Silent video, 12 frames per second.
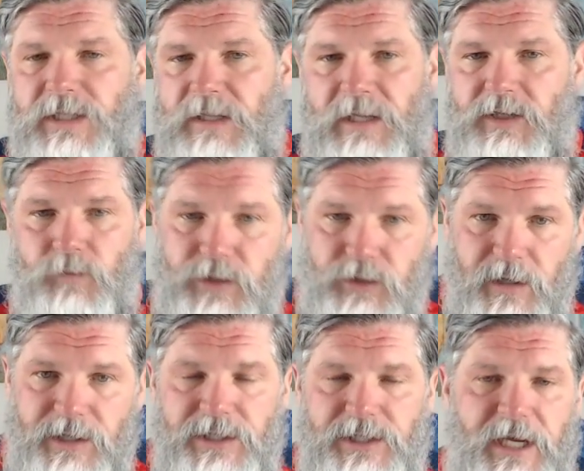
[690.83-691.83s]
These
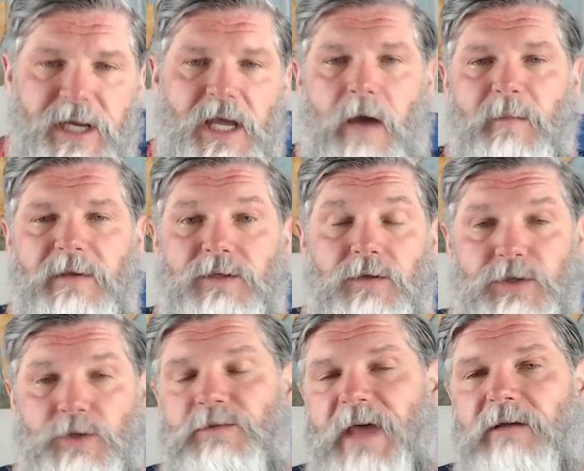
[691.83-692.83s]
restrictions didn't come until
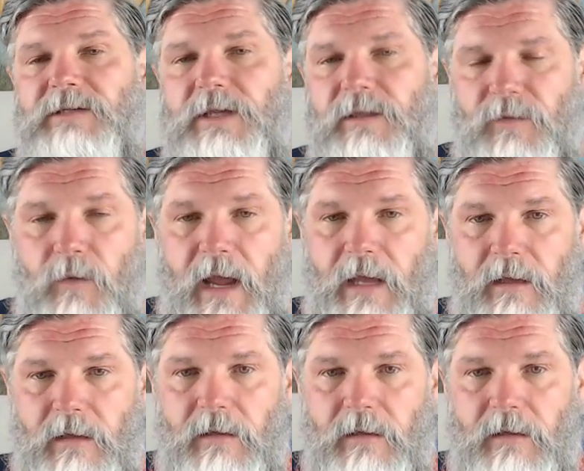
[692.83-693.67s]
2003.